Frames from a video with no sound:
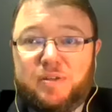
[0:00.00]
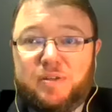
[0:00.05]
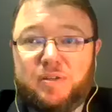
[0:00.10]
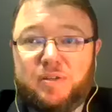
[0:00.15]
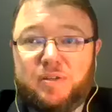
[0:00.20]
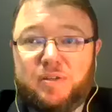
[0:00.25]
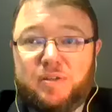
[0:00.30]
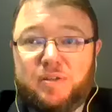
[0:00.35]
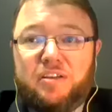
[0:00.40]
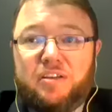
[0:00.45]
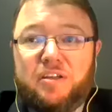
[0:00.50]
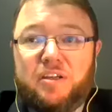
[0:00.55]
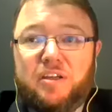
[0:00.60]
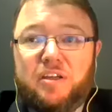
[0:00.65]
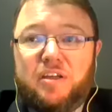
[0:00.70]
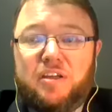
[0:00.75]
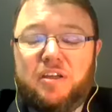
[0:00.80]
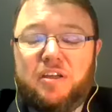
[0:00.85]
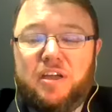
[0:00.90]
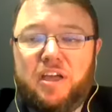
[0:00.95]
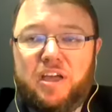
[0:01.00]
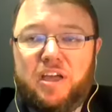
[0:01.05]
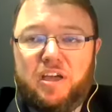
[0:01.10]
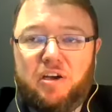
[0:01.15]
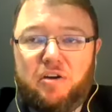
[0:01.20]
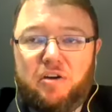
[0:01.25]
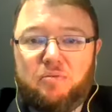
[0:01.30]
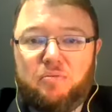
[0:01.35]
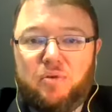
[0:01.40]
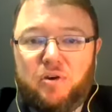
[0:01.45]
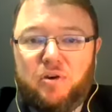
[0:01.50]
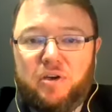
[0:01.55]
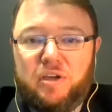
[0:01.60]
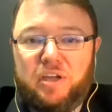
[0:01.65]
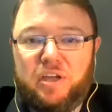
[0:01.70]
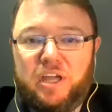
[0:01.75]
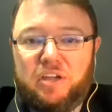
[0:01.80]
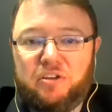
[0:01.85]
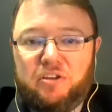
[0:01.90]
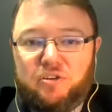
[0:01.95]
must be in
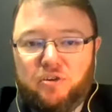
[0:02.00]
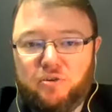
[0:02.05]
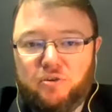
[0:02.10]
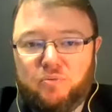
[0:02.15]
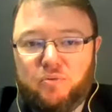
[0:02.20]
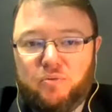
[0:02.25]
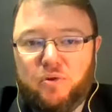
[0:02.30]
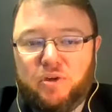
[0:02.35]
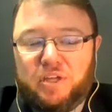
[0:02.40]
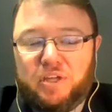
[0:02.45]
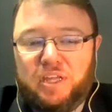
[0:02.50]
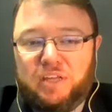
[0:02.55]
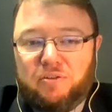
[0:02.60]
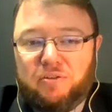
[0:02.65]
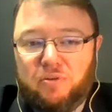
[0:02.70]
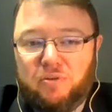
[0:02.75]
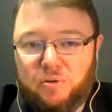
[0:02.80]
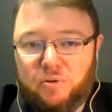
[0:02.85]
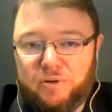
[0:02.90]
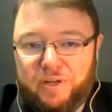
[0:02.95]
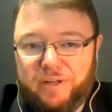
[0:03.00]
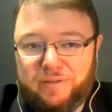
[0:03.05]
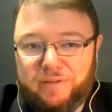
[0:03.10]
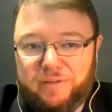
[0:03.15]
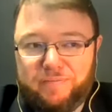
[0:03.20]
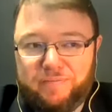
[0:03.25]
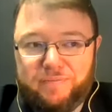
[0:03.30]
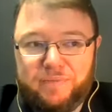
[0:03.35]
good working order.